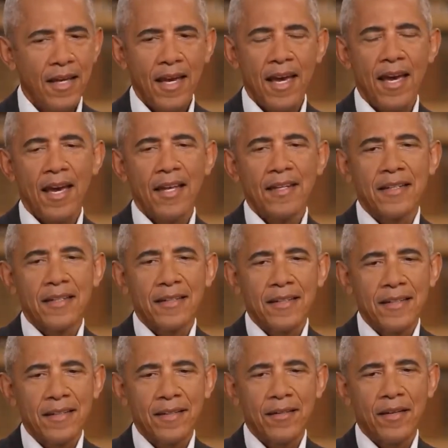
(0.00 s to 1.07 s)
And
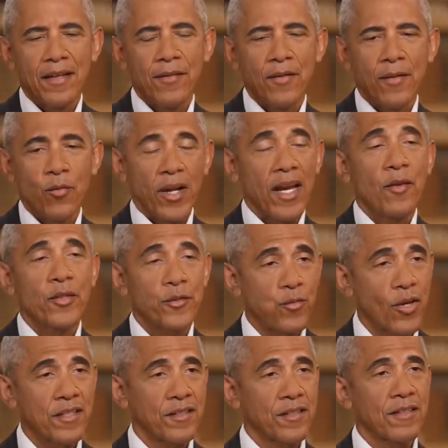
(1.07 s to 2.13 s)
uh, when I was
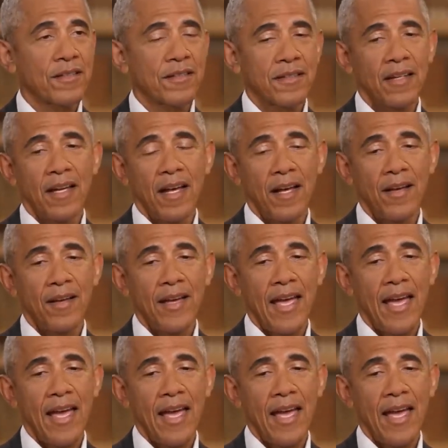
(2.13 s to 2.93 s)
president, uh,